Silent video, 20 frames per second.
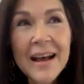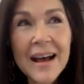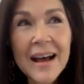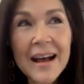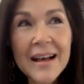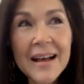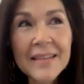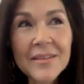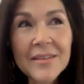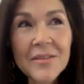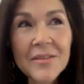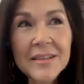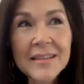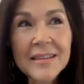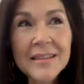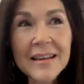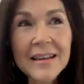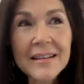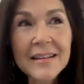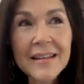uh, there
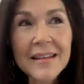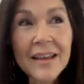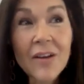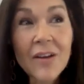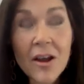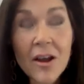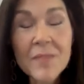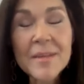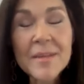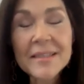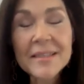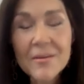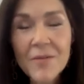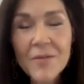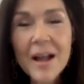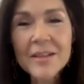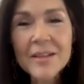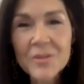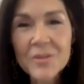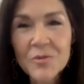is an economist at
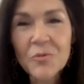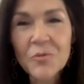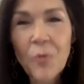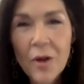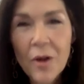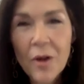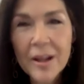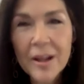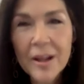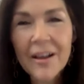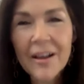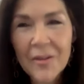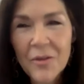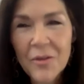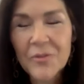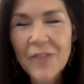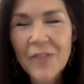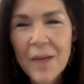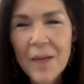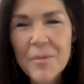Rice who's working on
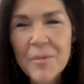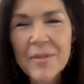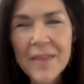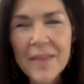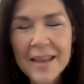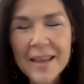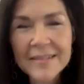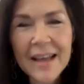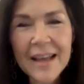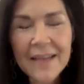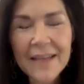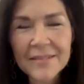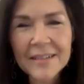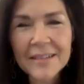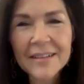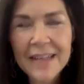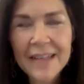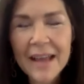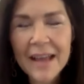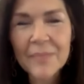those type of things. I have to
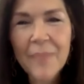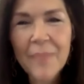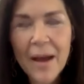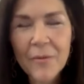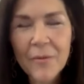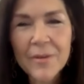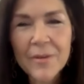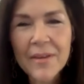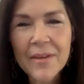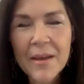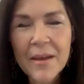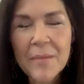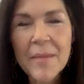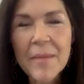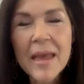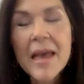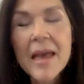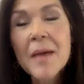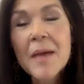connect back with him,